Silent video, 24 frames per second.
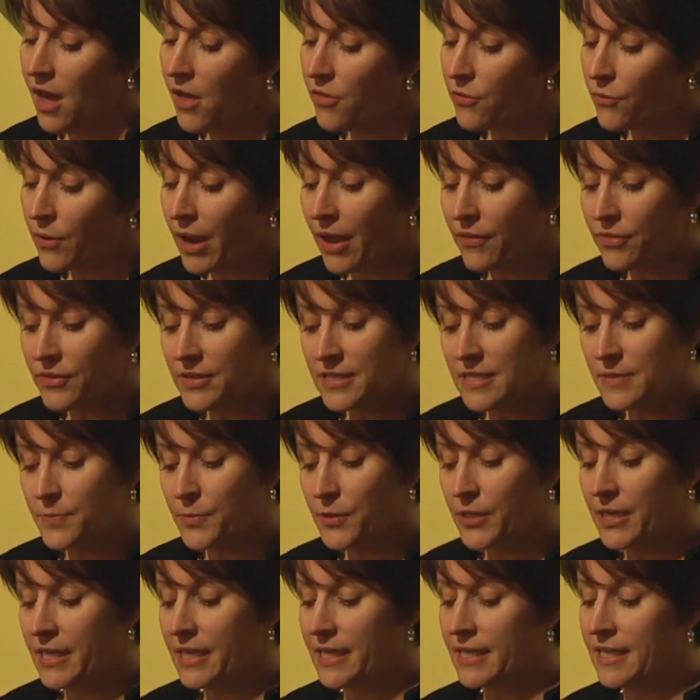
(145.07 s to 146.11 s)
Throughout the
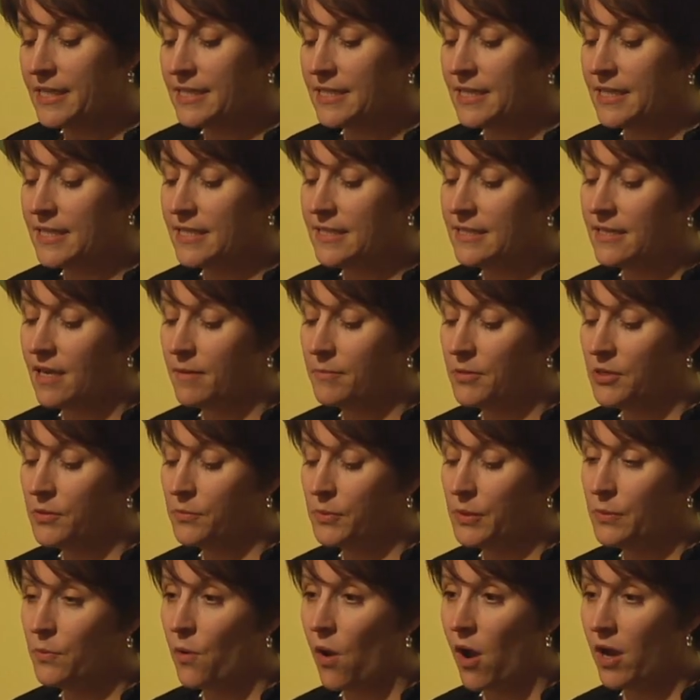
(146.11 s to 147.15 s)
spring and into the summer,
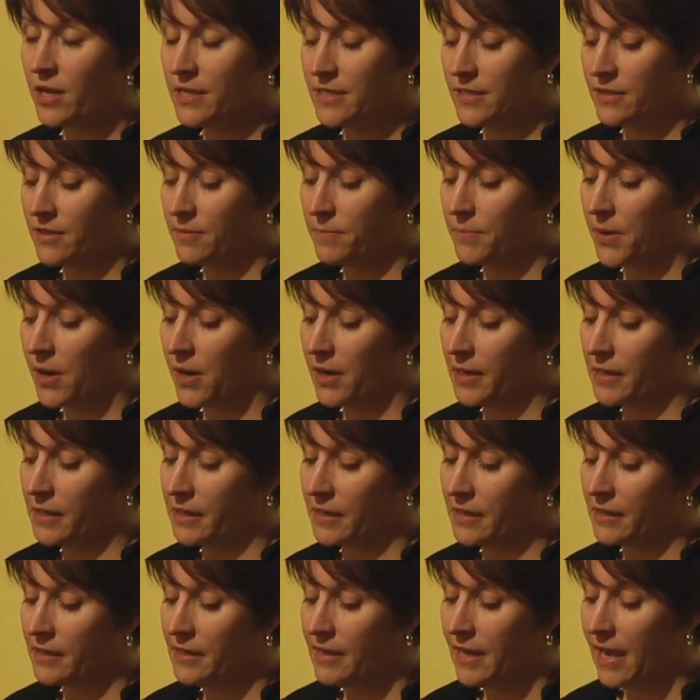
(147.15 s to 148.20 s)
we walk to the park,
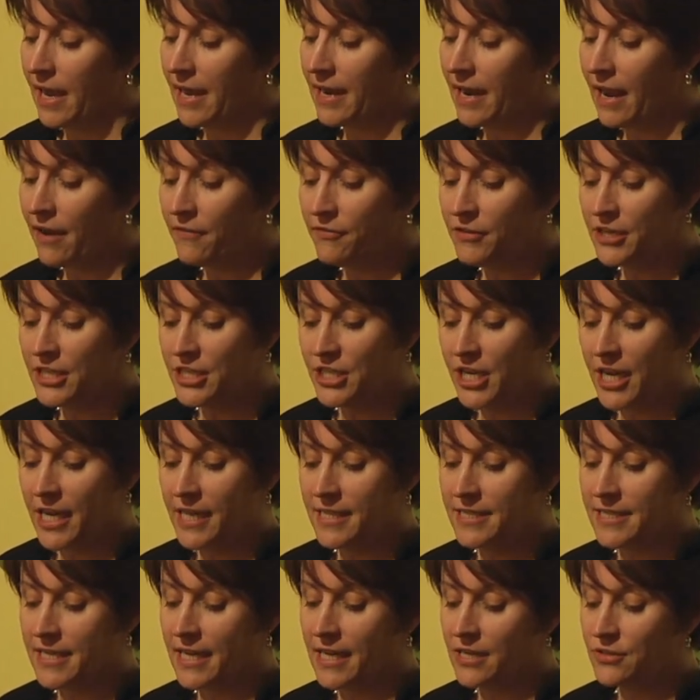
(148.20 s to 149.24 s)
and every
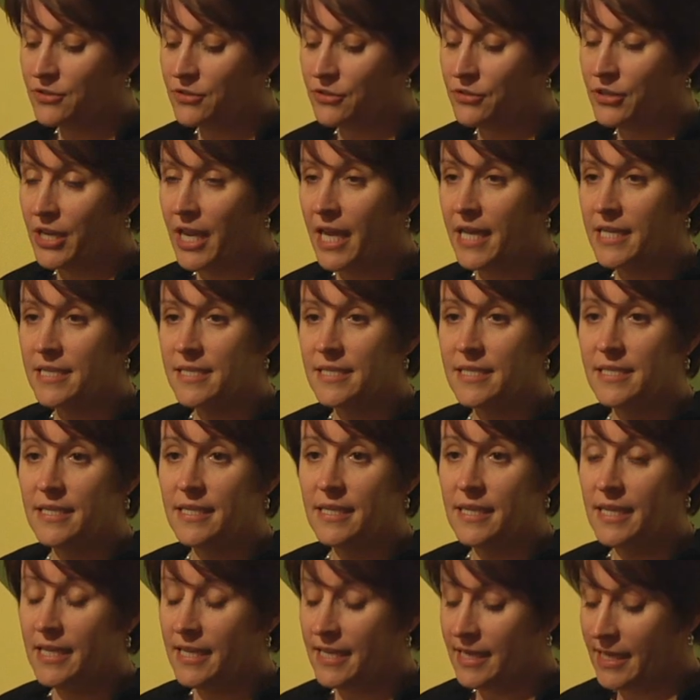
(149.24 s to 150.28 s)
chance Andrew gets,
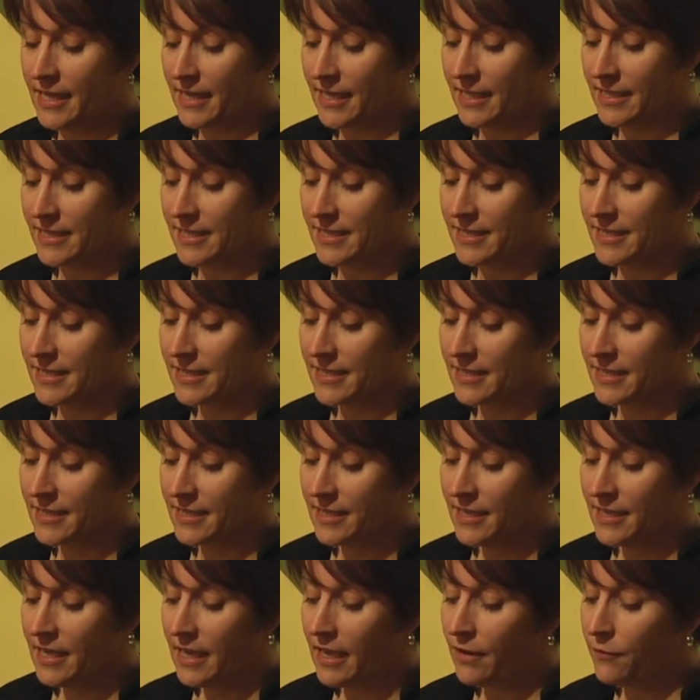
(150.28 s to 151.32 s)
he eats.
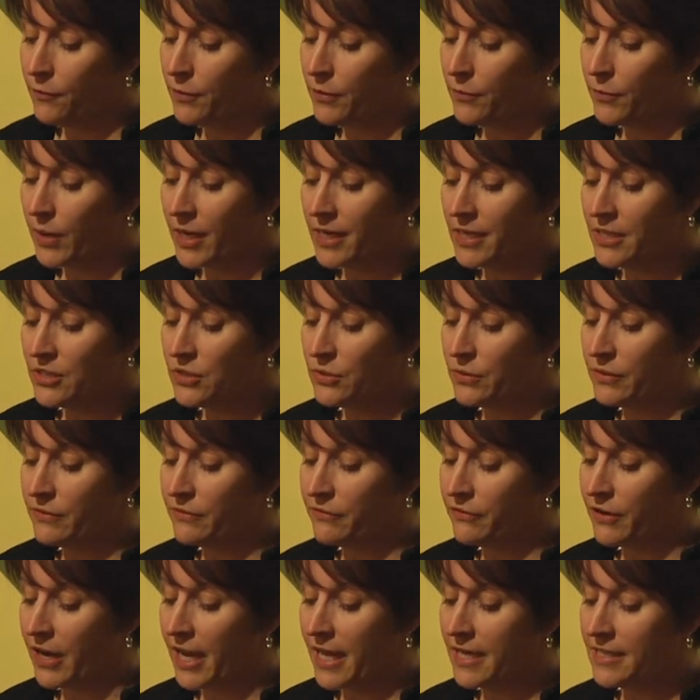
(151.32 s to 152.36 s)
If we run into a
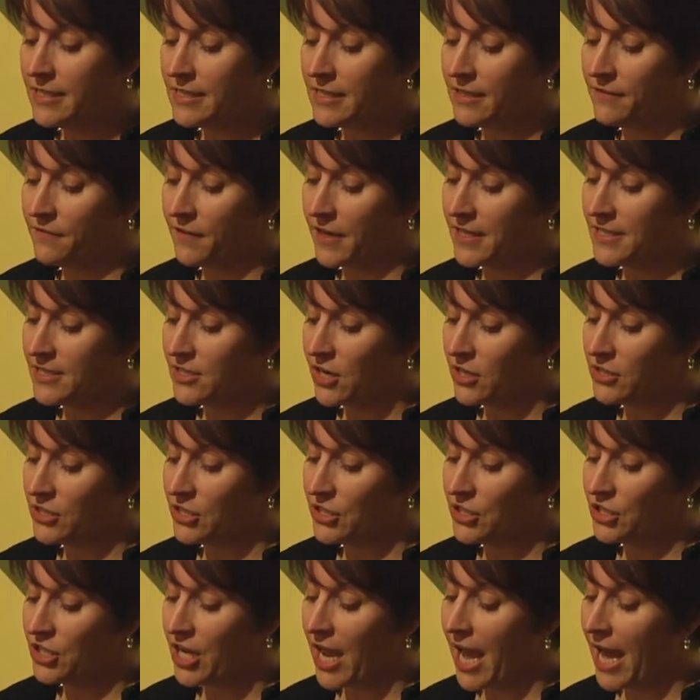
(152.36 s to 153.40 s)
friend, if I start
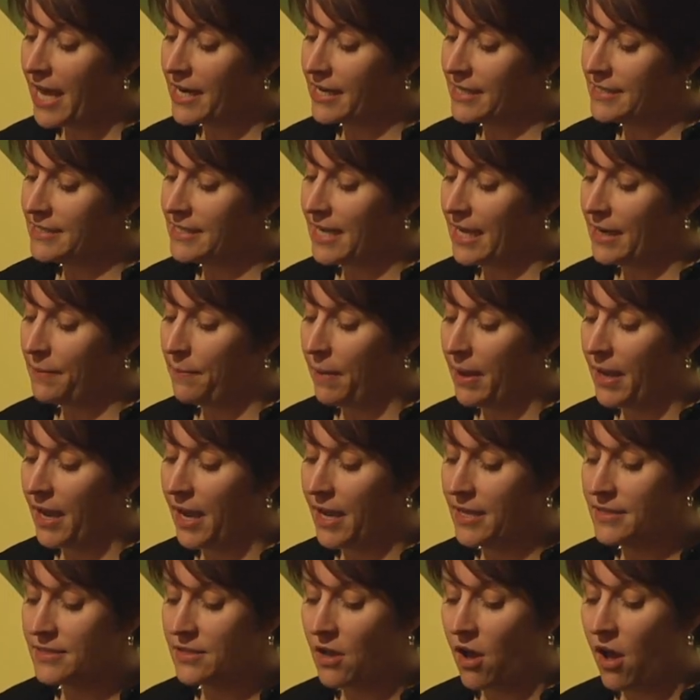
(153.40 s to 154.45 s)
to chat and take
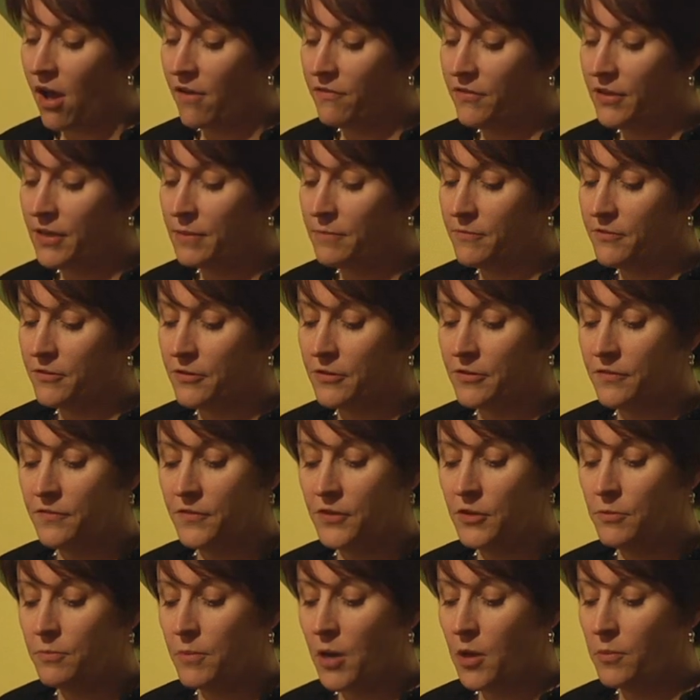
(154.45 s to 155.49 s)
my eyes off him for a
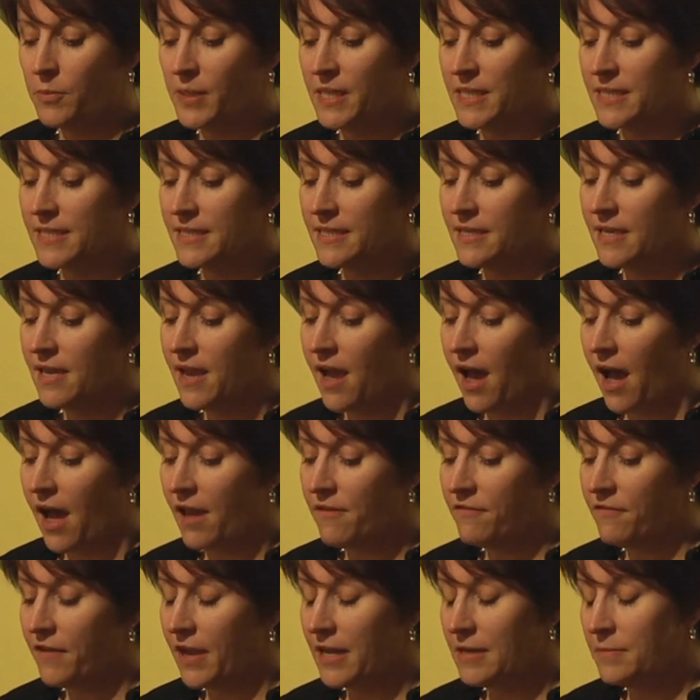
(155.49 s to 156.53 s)
few moments, I
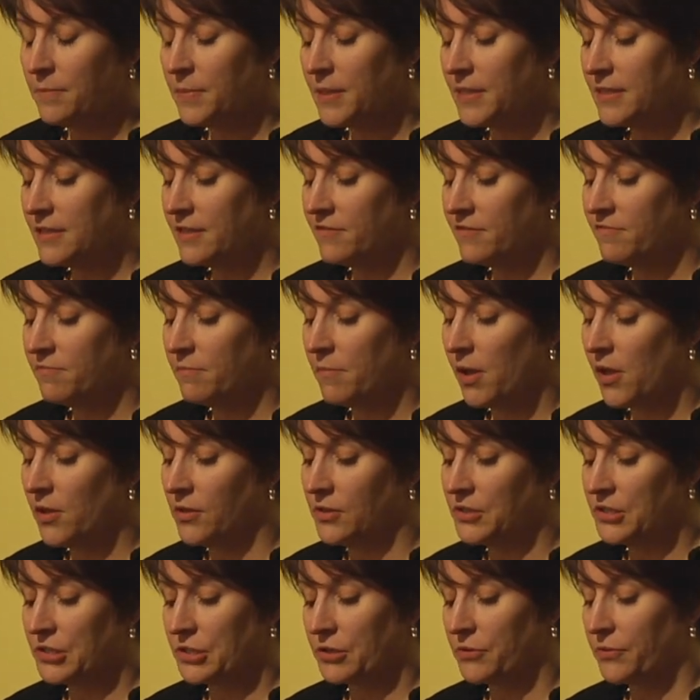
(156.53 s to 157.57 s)
find bits of
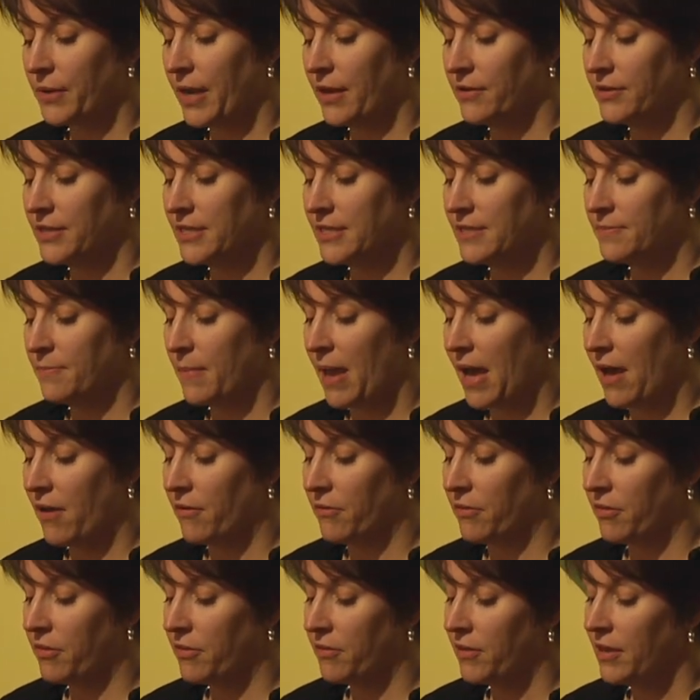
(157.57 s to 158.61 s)
mulch around his
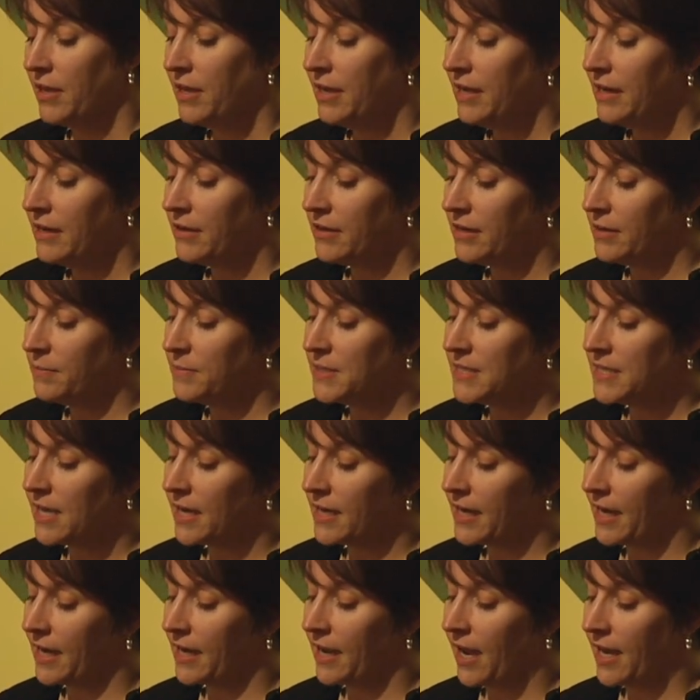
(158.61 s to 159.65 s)
mouth, hear him
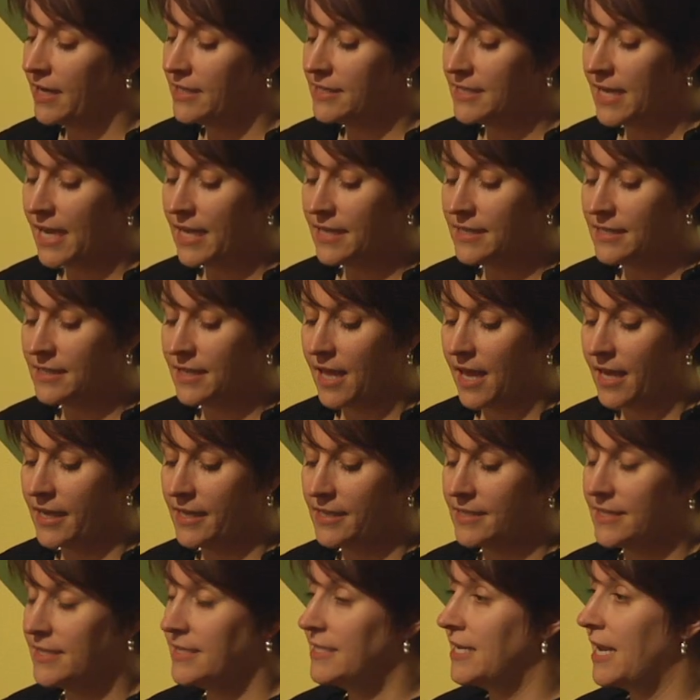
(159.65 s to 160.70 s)
sucking on
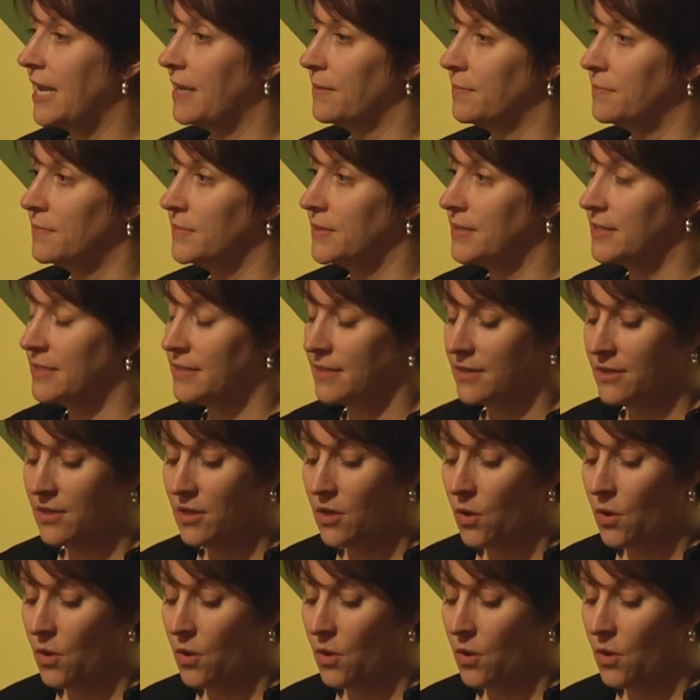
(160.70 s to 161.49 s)
dandelion stems.